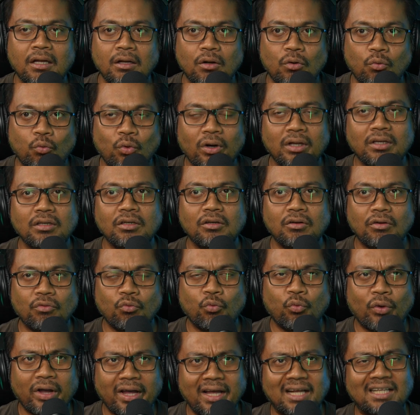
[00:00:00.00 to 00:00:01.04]
one
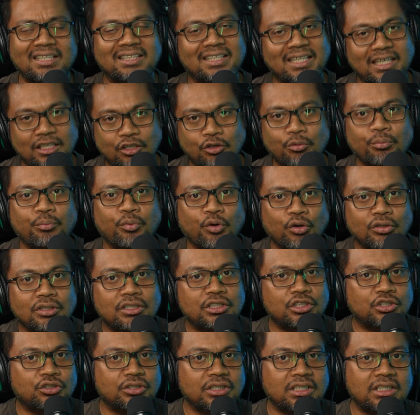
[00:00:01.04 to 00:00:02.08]
wear and tear
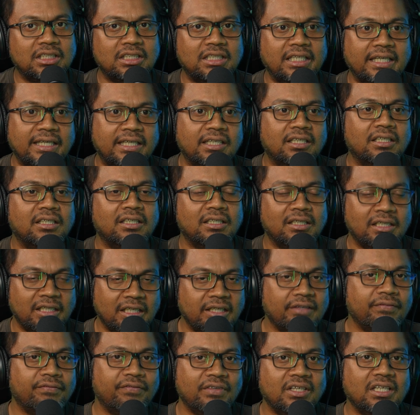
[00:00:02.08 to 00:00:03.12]
componentry in an
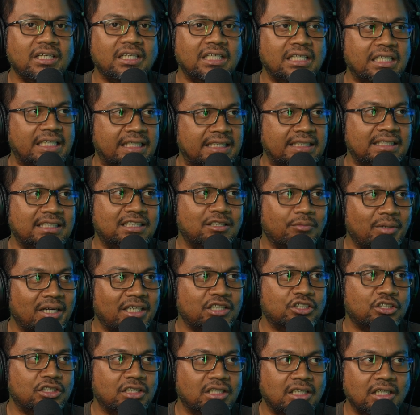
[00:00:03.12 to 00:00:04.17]
EV is the
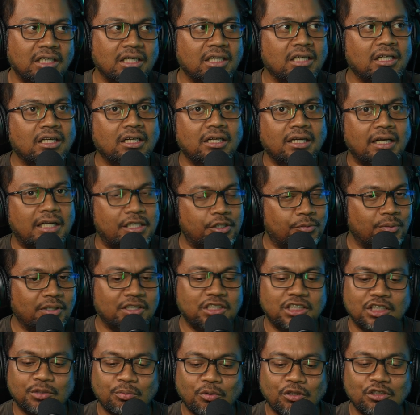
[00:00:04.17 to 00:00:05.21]
battery. As
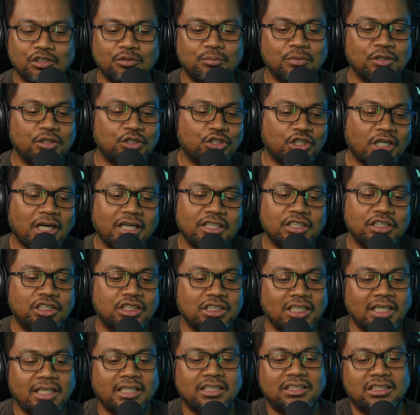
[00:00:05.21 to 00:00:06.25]
much as possible, try to
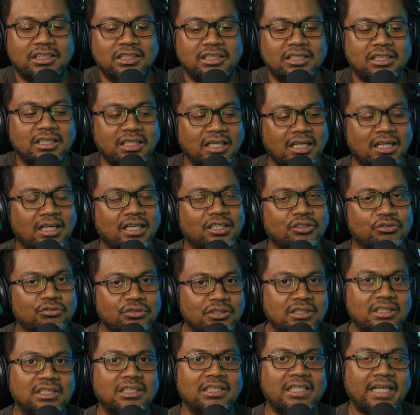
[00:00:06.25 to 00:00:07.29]
charge the car
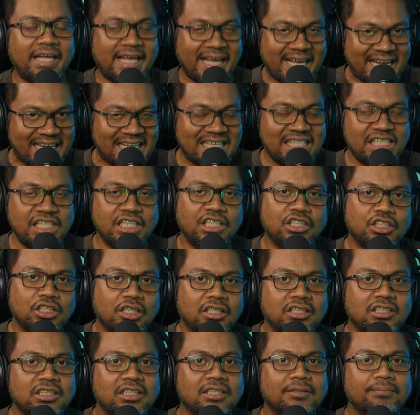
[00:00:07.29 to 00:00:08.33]
using AC
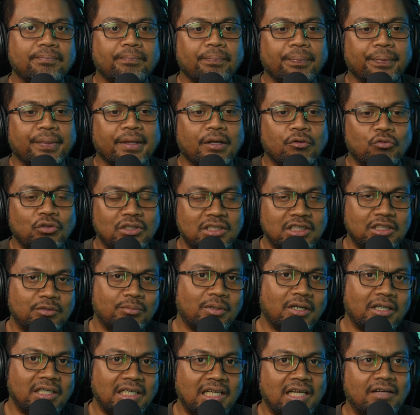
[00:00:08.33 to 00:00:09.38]
charging, which is
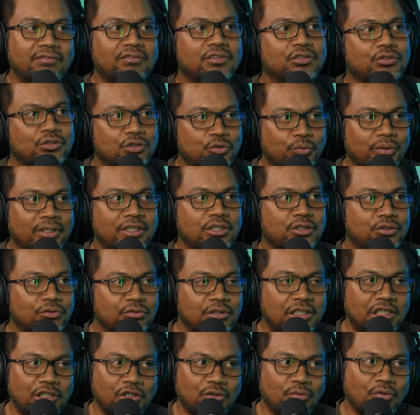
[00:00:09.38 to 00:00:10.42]
about 11 to 22
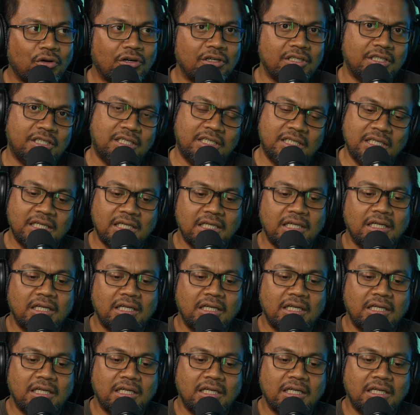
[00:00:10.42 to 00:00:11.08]
kilowatts.